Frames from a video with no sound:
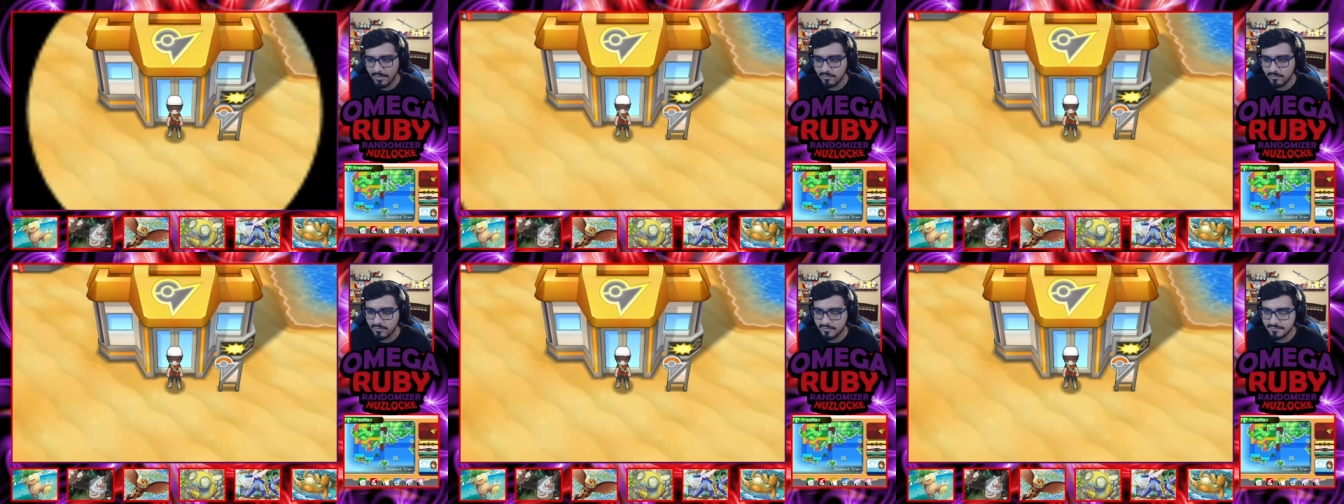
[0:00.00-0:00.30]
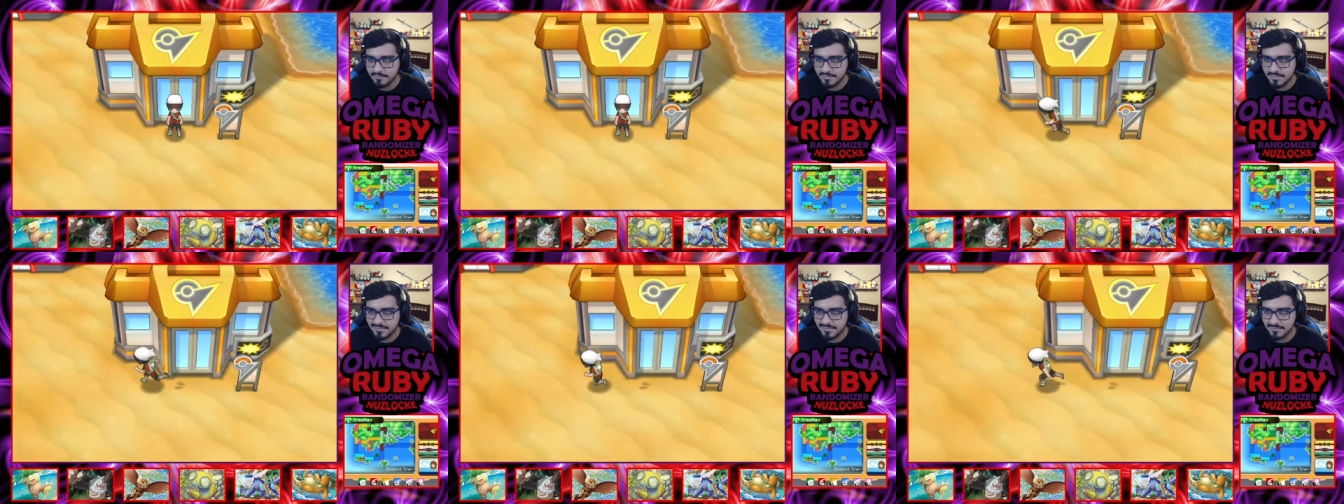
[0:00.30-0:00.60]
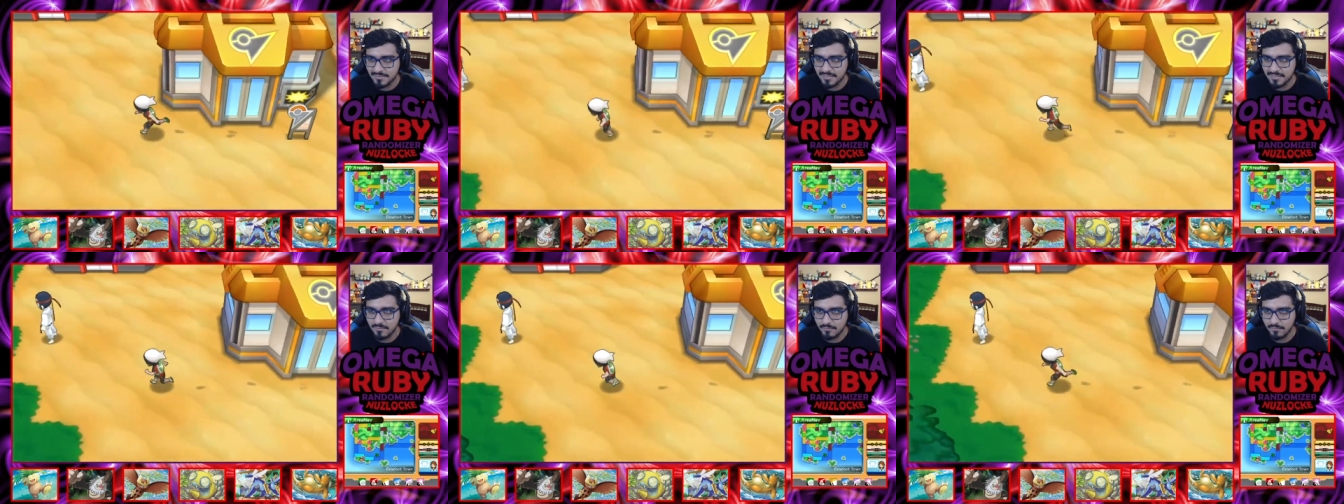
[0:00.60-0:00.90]
some, get
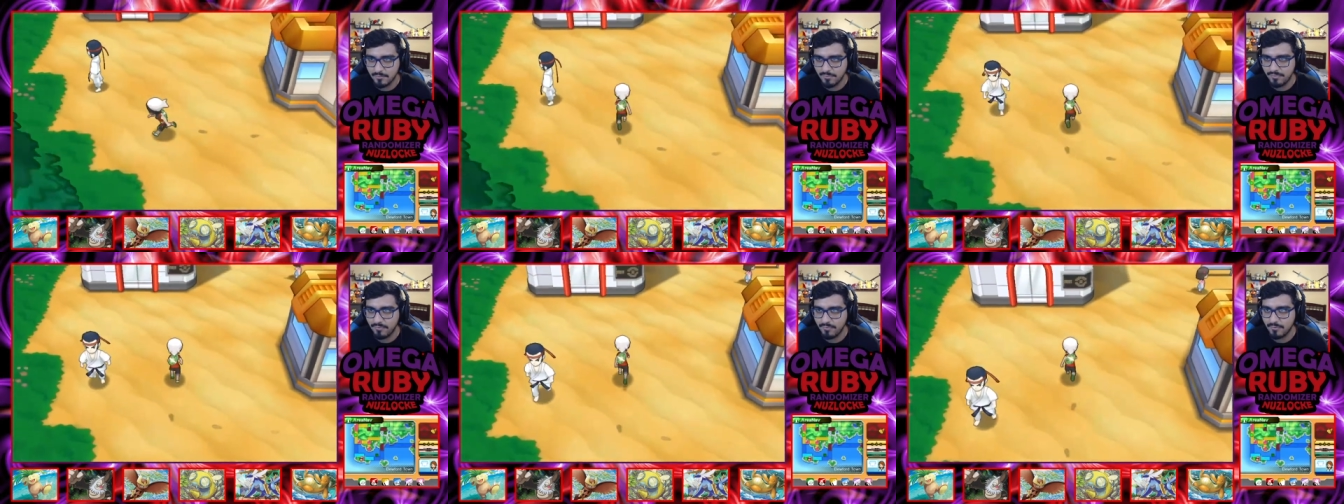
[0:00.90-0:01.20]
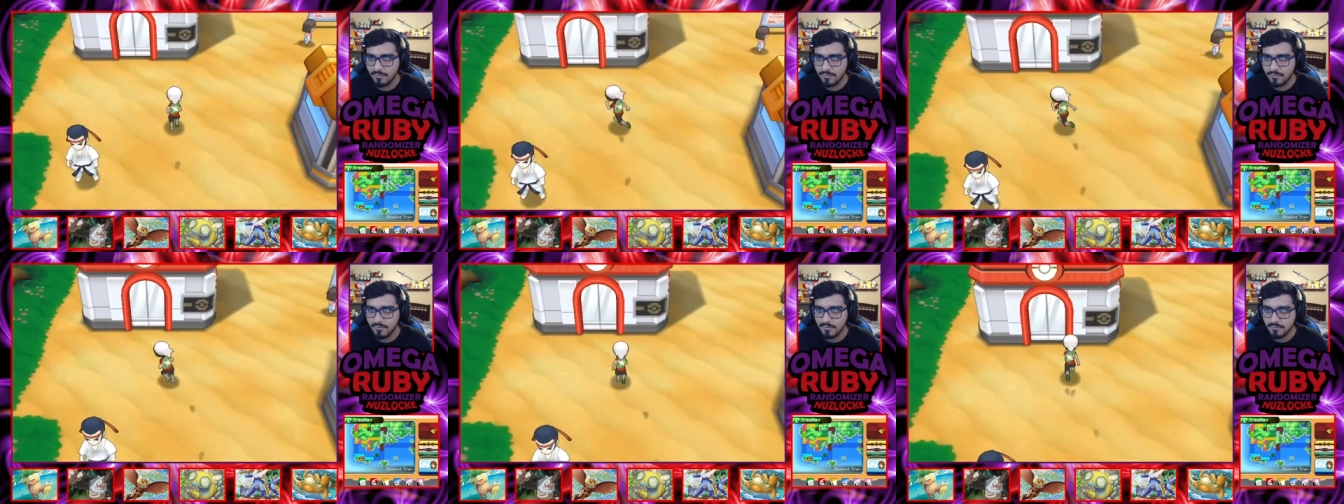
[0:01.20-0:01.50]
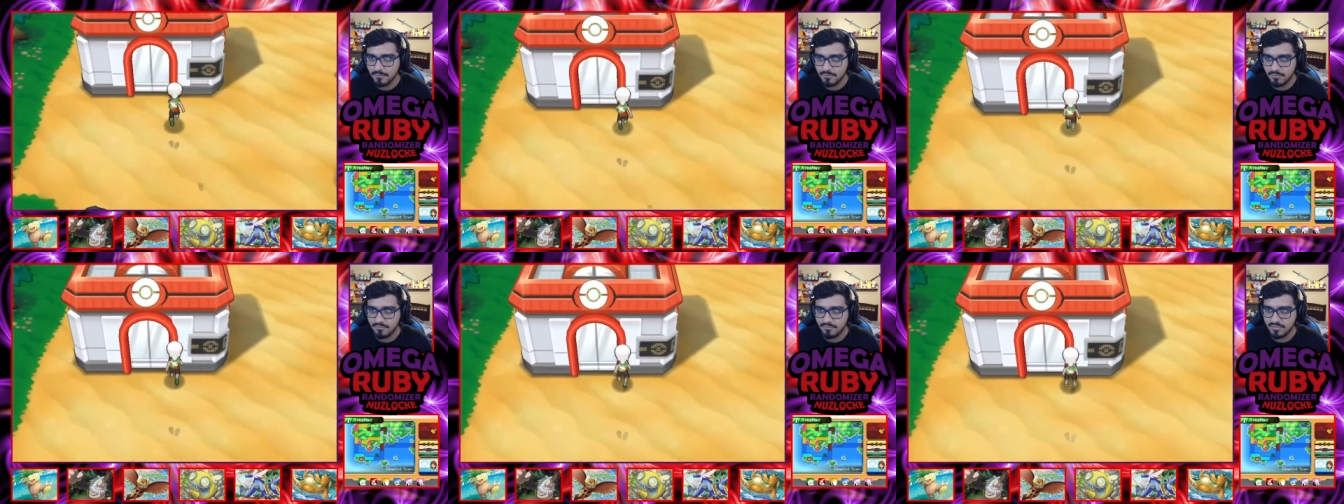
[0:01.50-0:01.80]
some heals.
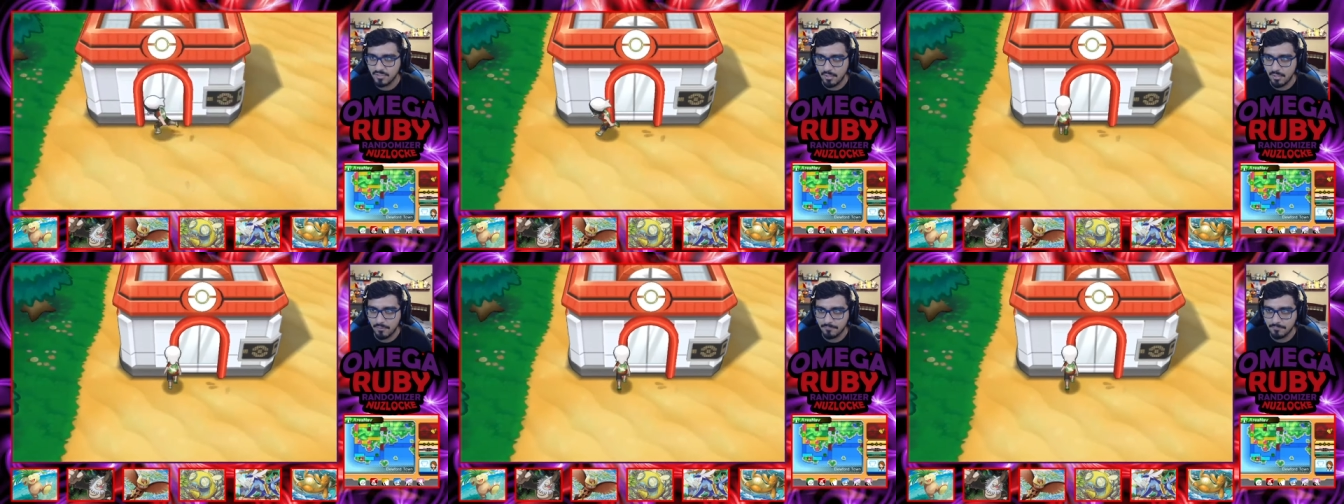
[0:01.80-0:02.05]
Trevor's low.